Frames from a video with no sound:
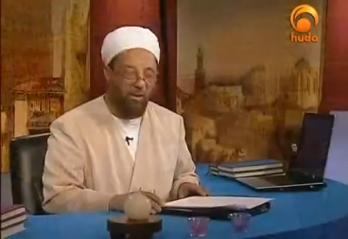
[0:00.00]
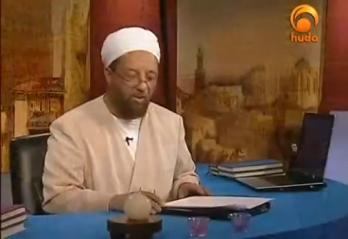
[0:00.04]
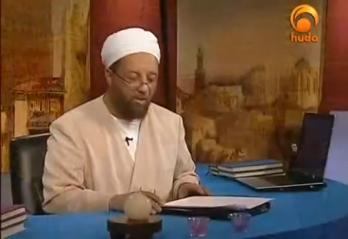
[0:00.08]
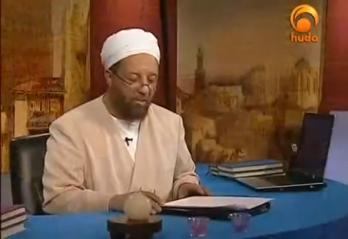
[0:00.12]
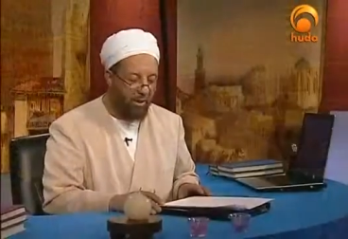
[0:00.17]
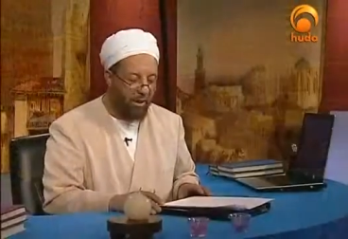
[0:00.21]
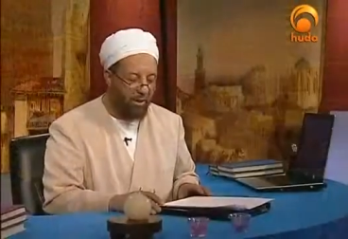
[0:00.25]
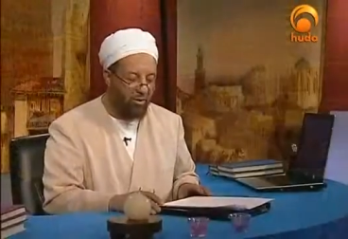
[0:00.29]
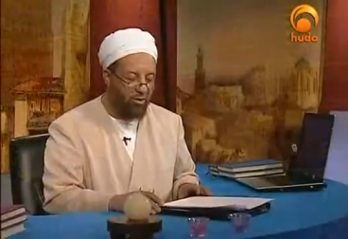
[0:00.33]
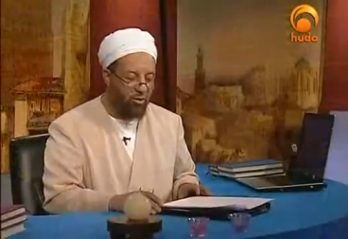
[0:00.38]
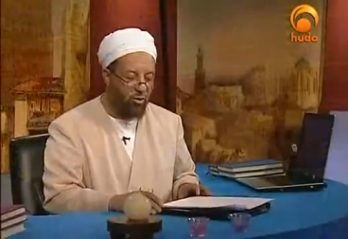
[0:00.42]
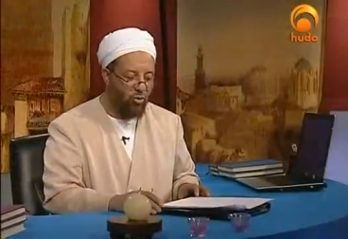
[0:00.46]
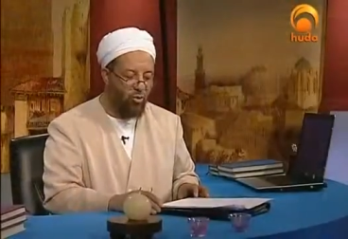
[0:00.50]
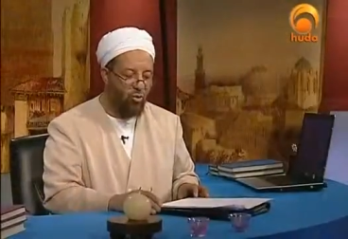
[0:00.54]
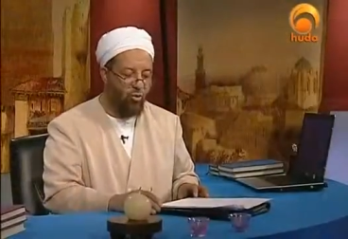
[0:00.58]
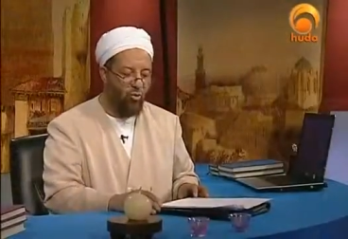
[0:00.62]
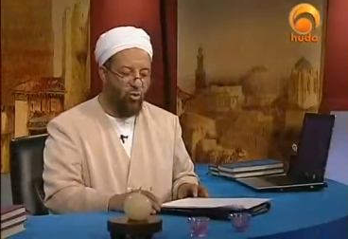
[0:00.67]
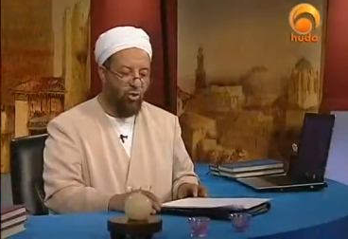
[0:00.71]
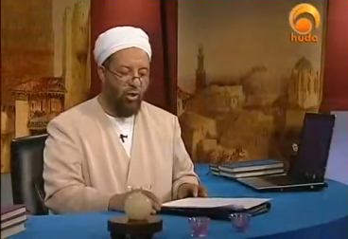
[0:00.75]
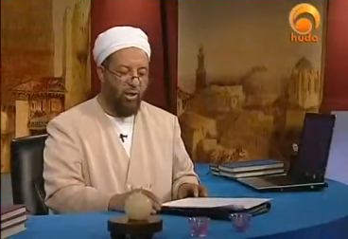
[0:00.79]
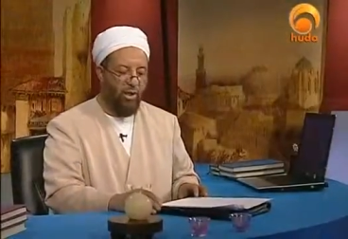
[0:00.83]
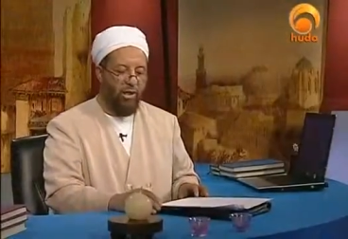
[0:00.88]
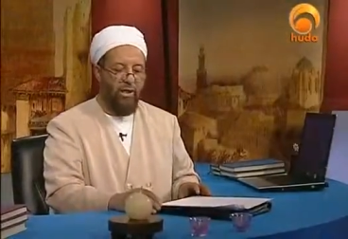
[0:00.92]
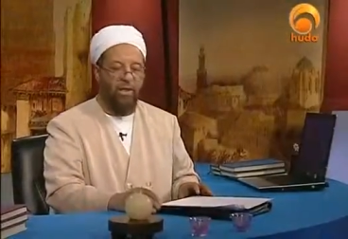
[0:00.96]

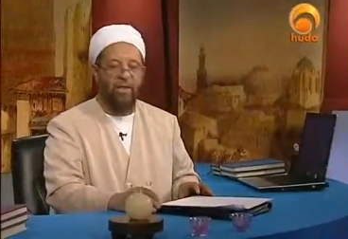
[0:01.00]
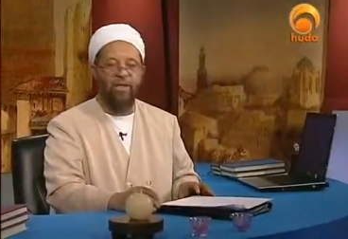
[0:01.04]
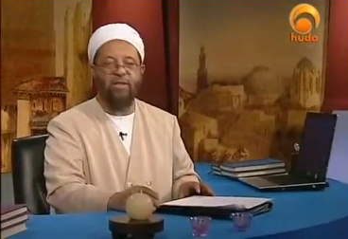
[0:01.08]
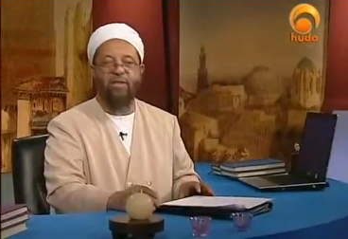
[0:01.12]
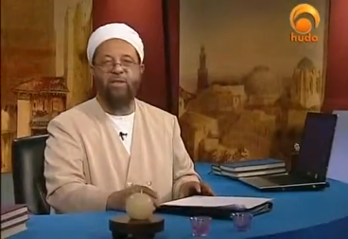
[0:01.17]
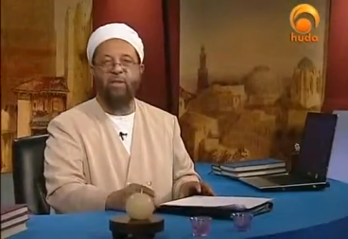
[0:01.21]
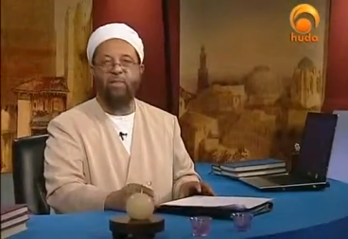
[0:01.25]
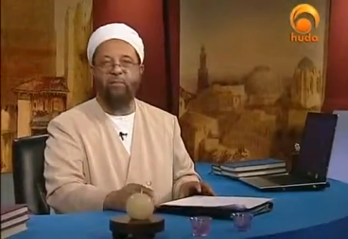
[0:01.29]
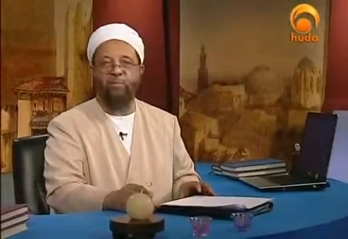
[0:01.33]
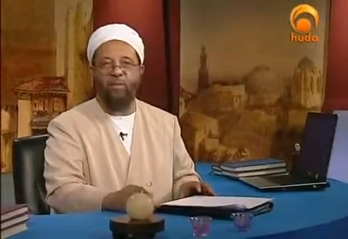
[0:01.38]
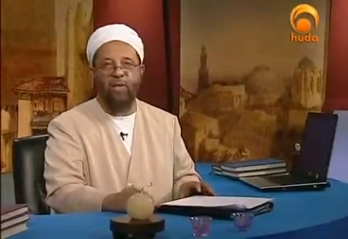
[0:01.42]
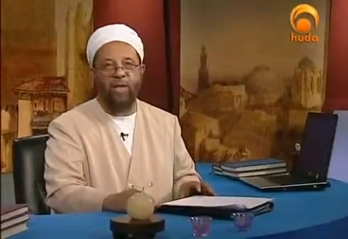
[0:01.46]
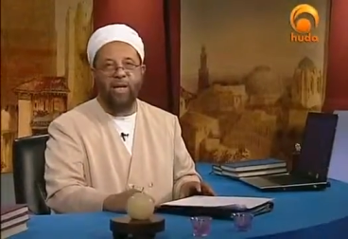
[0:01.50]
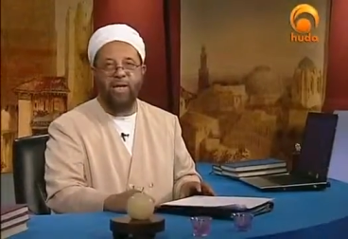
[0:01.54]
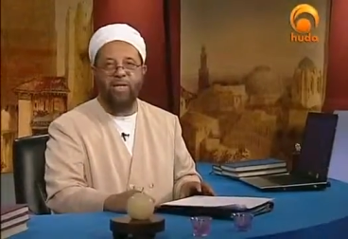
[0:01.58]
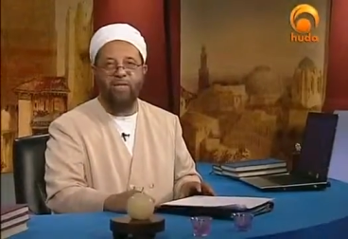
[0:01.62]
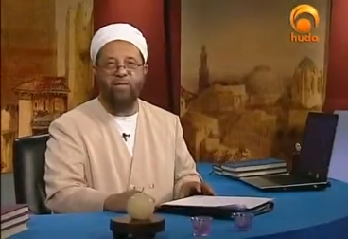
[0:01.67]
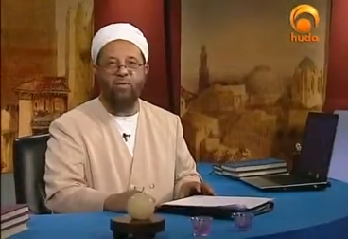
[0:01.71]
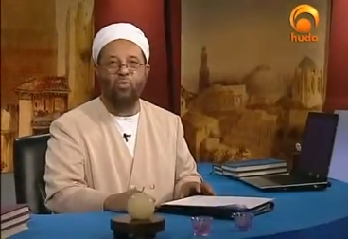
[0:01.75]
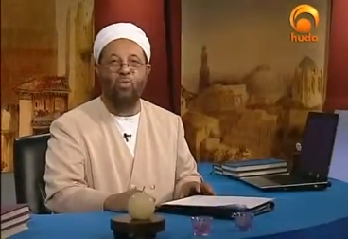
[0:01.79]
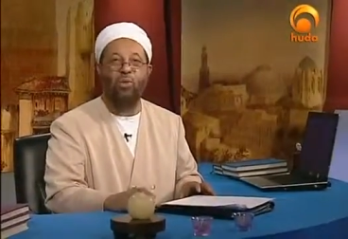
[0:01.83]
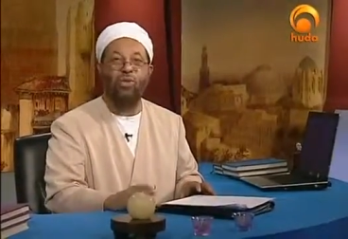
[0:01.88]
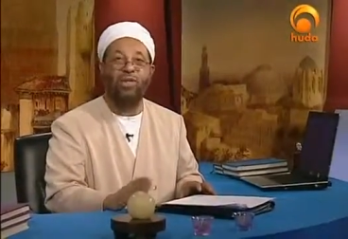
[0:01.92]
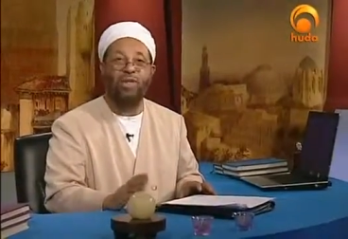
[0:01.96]
Timbuktu is the
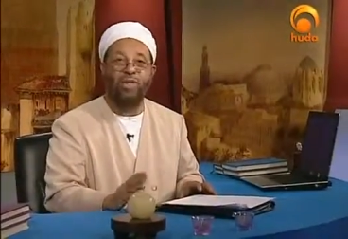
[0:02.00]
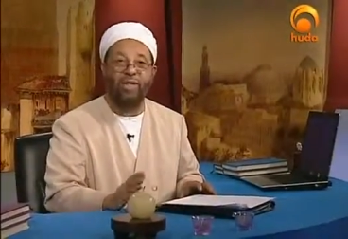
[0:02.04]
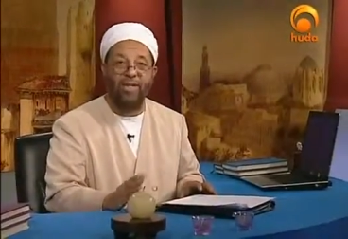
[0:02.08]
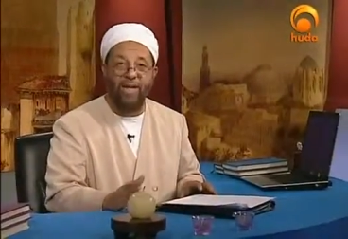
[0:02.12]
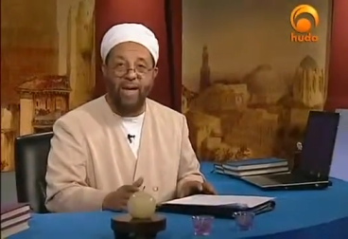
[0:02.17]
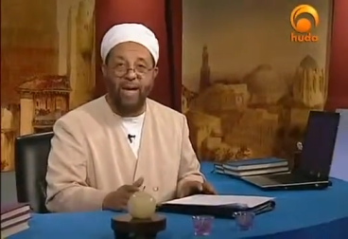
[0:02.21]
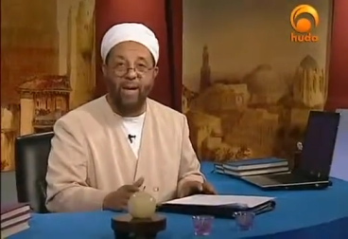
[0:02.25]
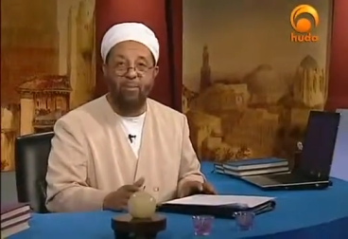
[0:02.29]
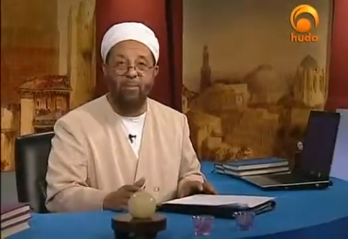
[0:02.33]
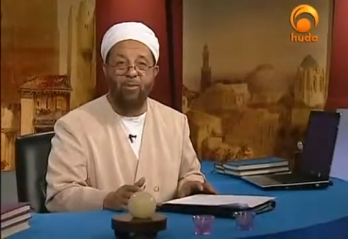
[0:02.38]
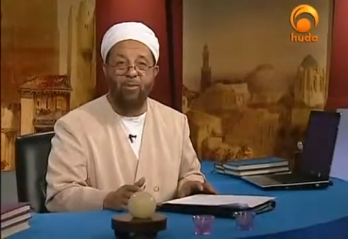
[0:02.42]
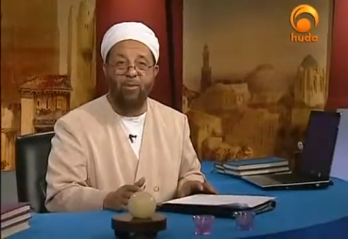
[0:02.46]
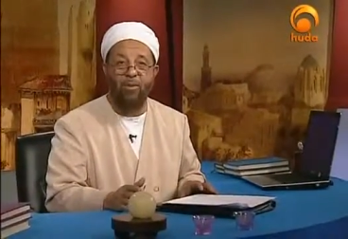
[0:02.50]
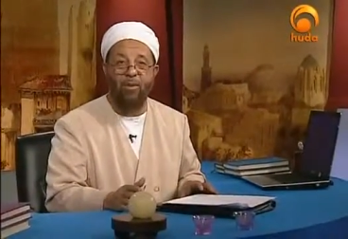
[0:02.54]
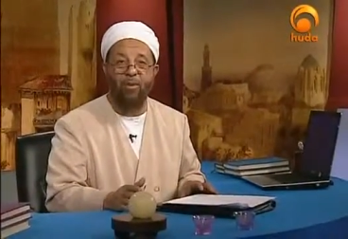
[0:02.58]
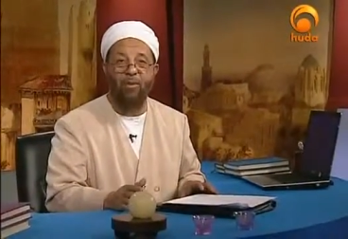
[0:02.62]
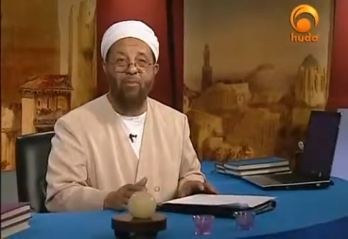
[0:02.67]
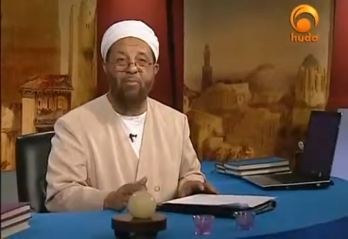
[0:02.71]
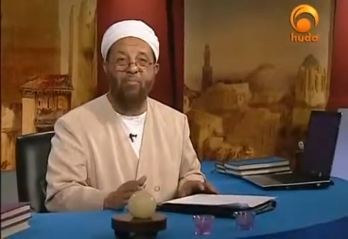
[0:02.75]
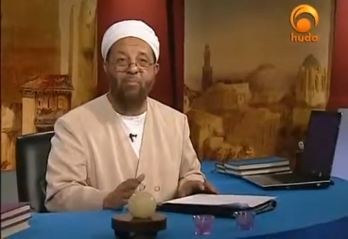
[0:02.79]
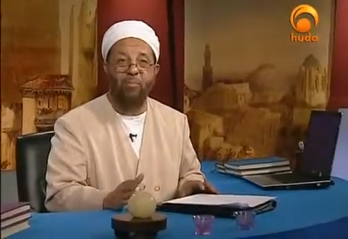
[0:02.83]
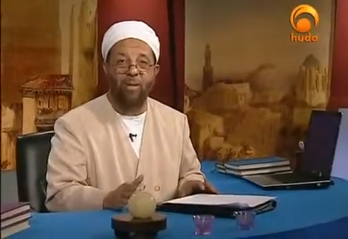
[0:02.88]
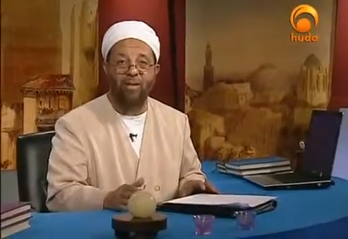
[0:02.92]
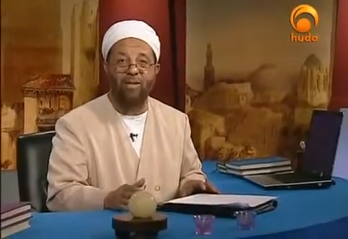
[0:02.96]
place where the camel
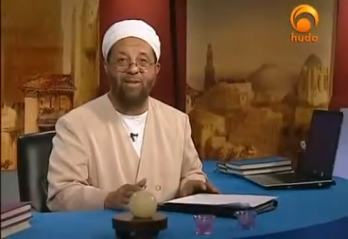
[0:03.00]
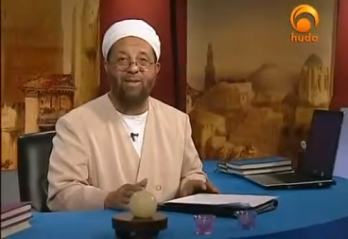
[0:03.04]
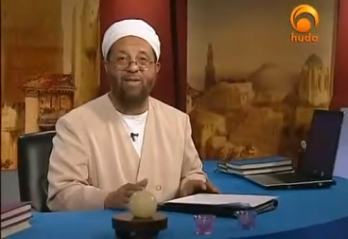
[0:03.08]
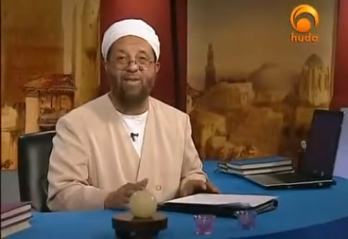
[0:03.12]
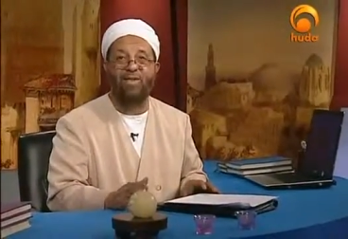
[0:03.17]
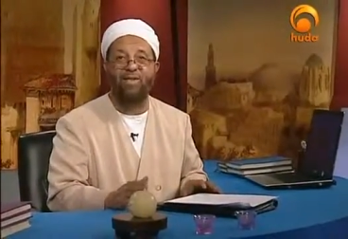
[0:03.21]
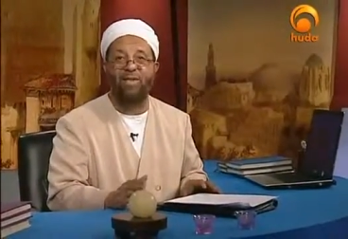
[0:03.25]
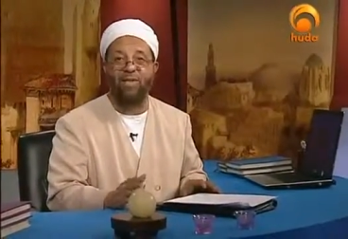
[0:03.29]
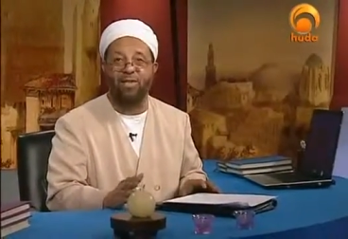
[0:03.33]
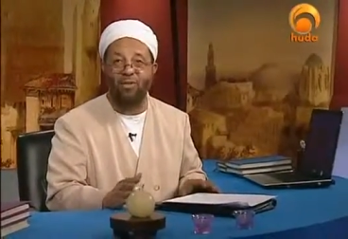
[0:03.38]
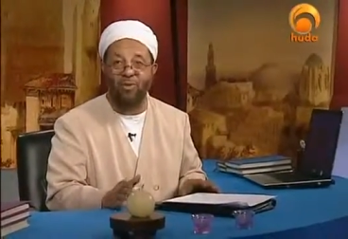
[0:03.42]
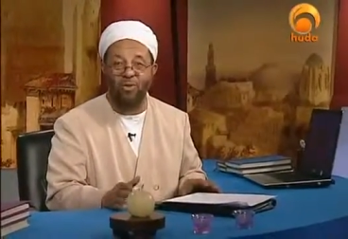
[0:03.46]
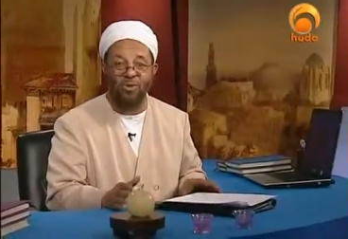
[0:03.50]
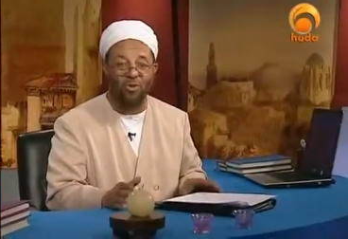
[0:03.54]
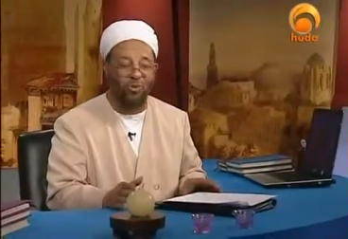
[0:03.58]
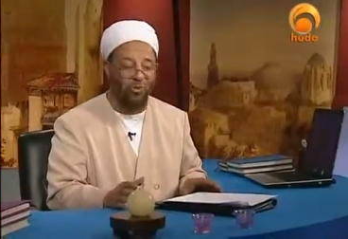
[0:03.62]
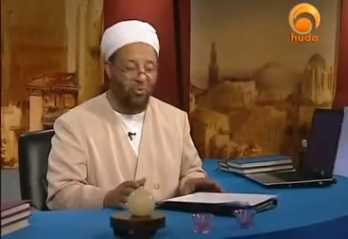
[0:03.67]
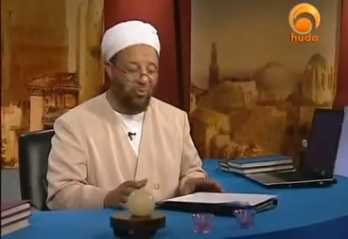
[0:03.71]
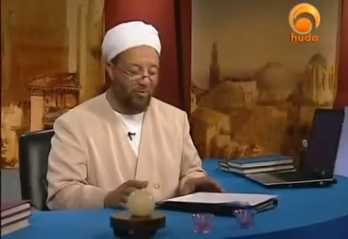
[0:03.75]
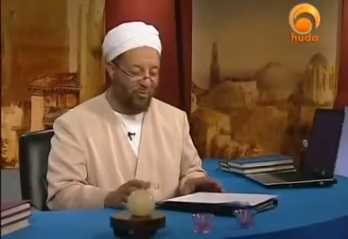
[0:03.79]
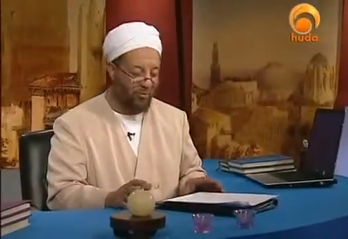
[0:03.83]
met the canoe.